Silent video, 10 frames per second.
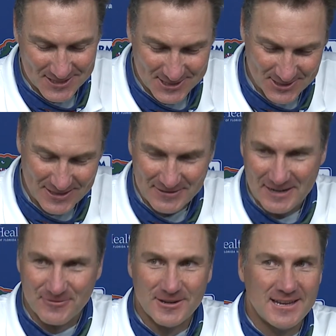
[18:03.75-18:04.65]
week, so
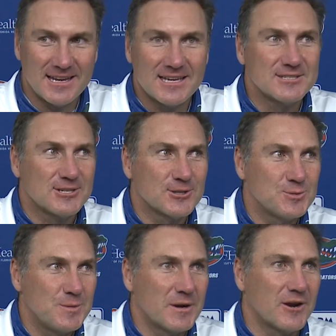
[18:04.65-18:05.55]
every night
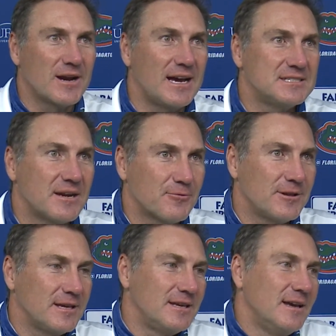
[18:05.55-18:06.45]
concerns me. But our guys, I
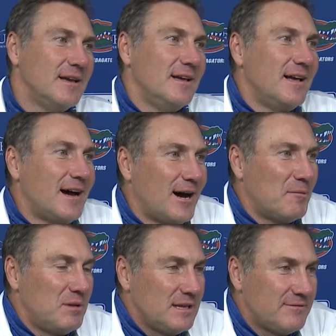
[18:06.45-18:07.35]
really
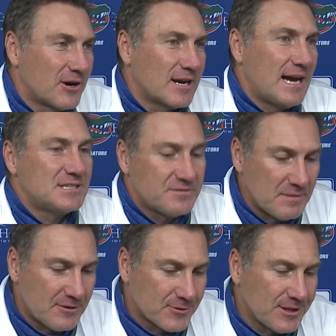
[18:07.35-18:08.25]
believe our guys have
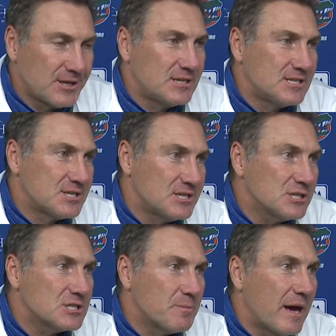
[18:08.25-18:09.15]
made really good
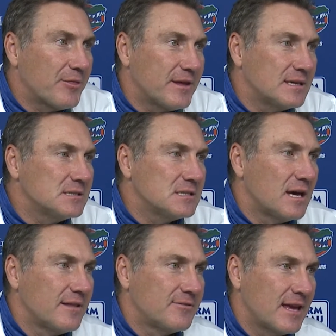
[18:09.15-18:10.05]
decisions about things.
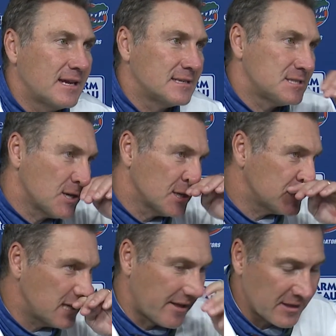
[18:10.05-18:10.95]
They've taken it
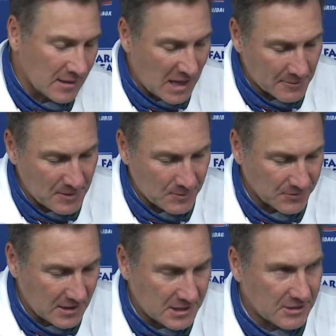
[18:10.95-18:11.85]
seriously. I think a lot of
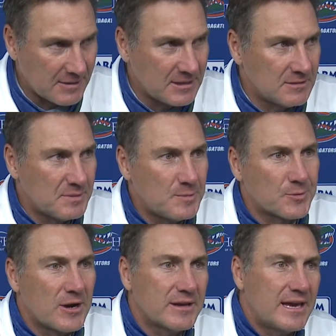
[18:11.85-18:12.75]
people, you know, I mean,
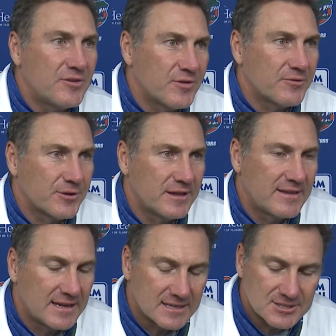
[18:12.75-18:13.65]
people around Gainesville have really
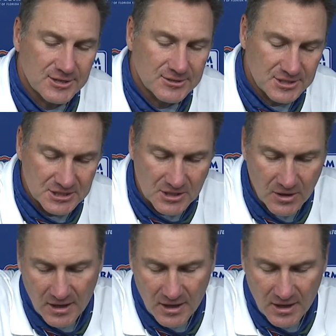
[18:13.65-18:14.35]
taken it seriously. So